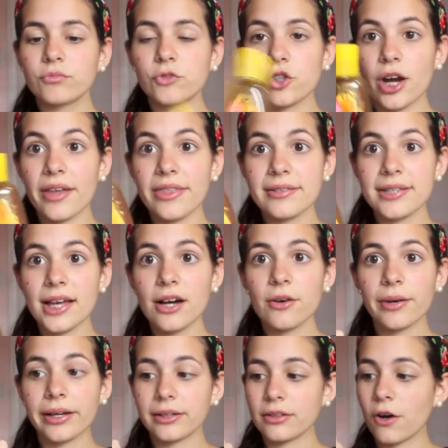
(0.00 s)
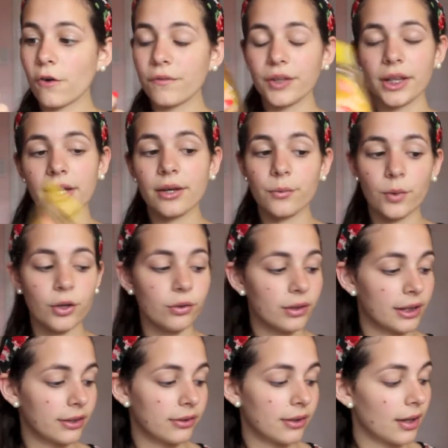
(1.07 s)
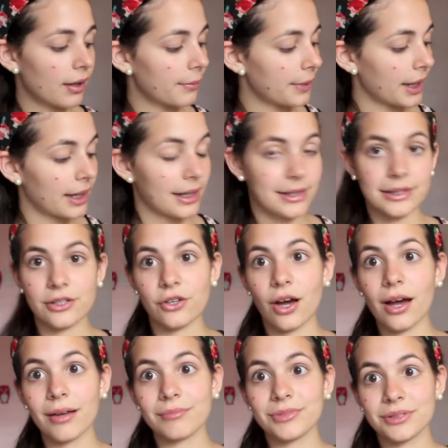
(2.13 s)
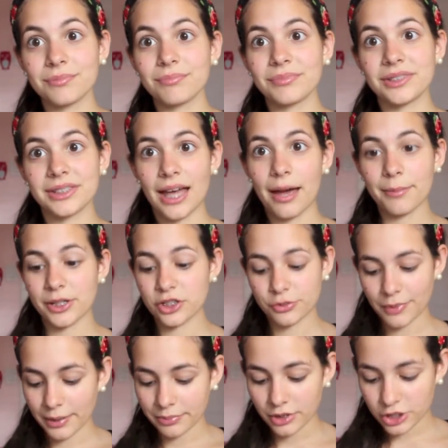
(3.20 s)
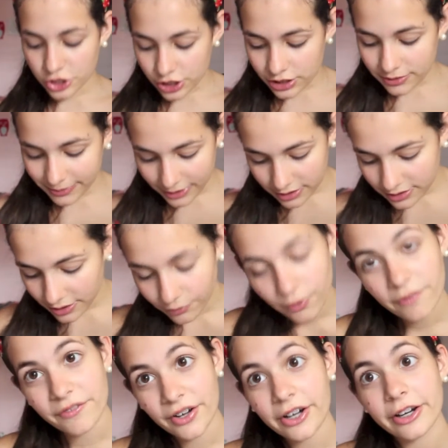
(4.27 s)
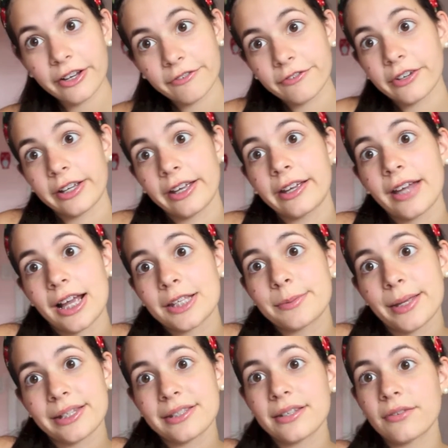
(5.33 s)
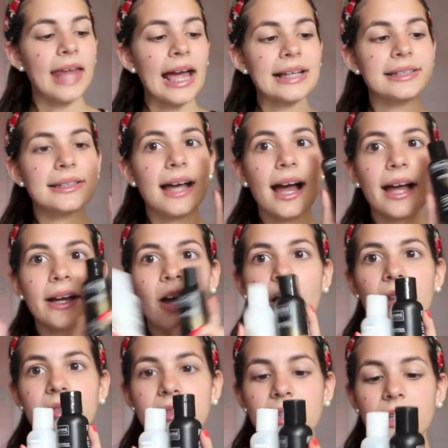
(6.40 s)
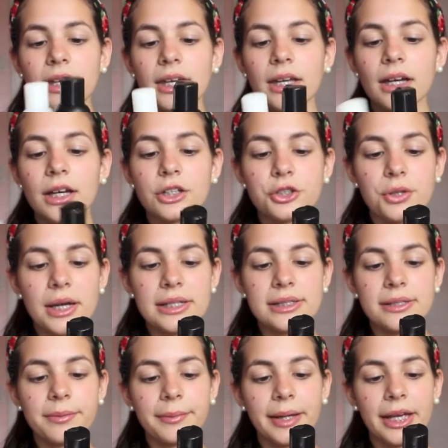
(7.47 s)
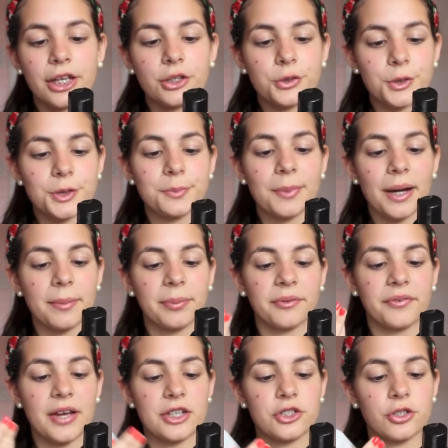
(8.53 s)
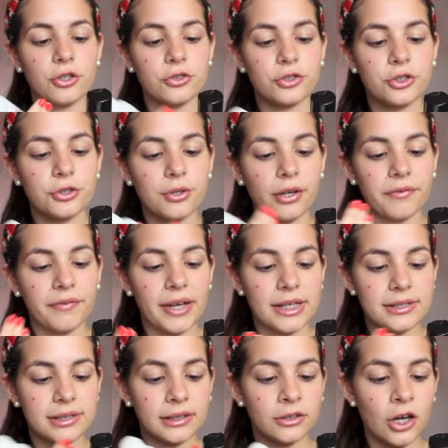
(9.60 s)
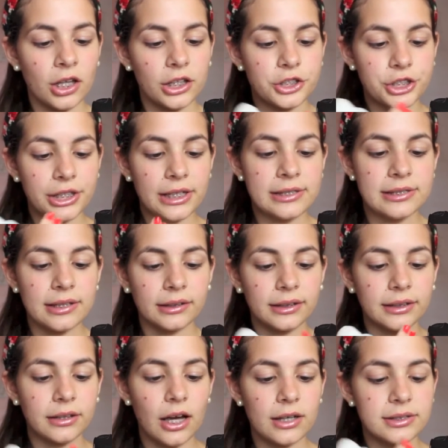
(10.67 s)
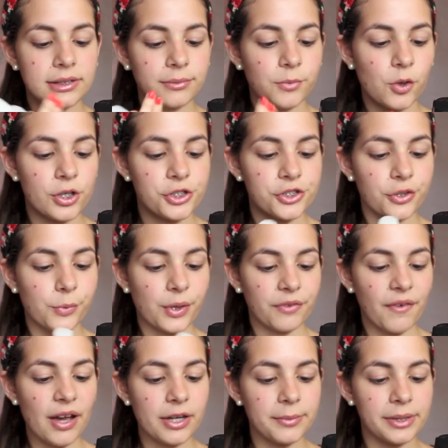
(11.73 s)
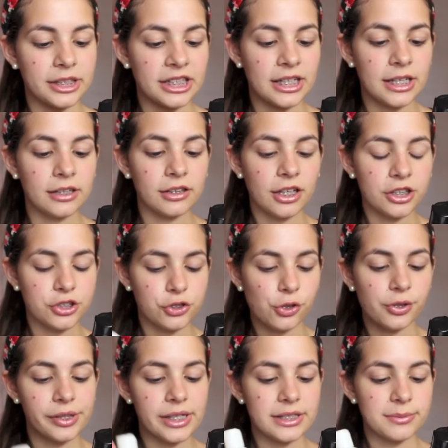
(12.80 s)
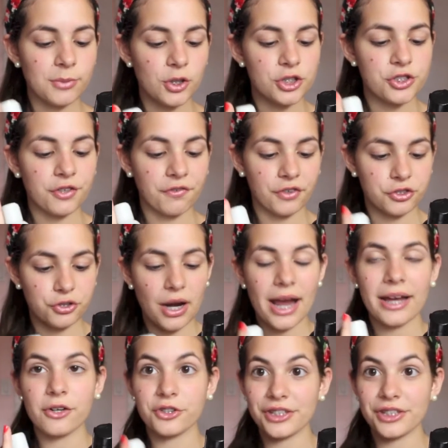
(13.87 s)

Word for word: try this out and hopefully it will clean them and not damage my brushes because they were very freaking expensive. Next, I got the Tresemme Used by Professionals New Advanced Technology Instantly Locks in Moisture with Vitamin E Luxurious Moisture for Dry or